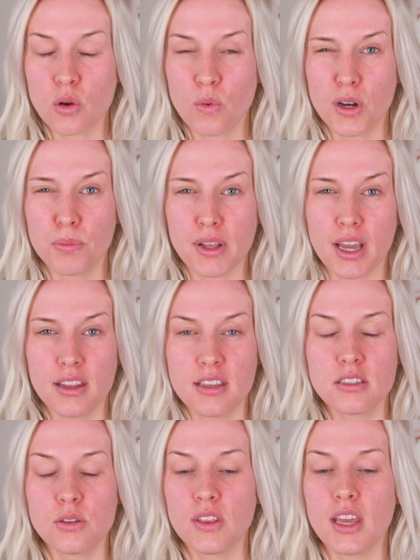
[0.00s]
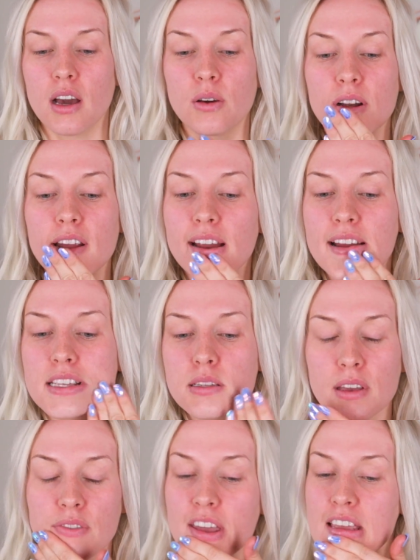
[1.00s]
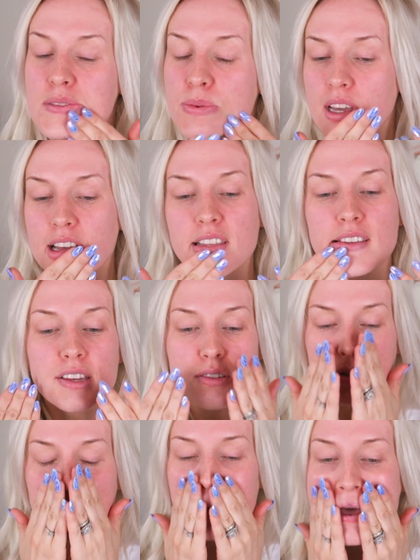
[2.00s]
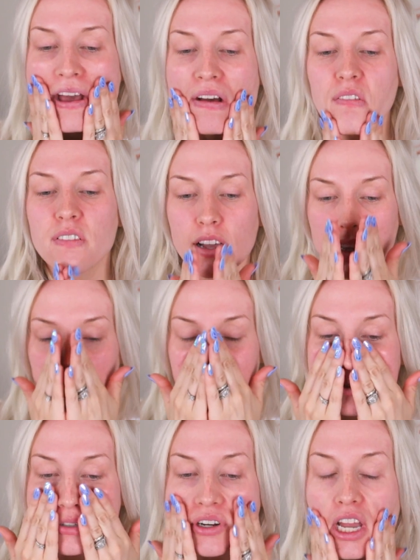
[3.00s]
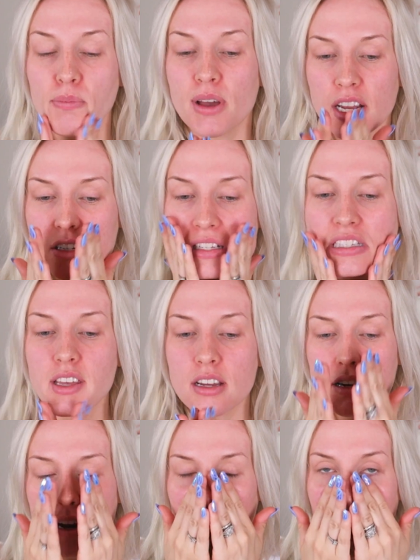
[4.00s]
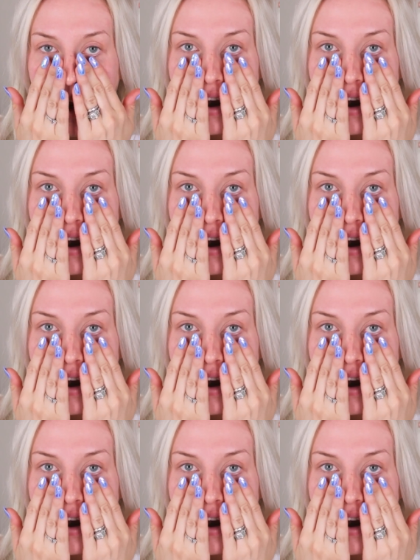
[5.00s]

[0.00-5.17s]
don't want to apply this to the outer areas of my face because I do have a couple dry patches there.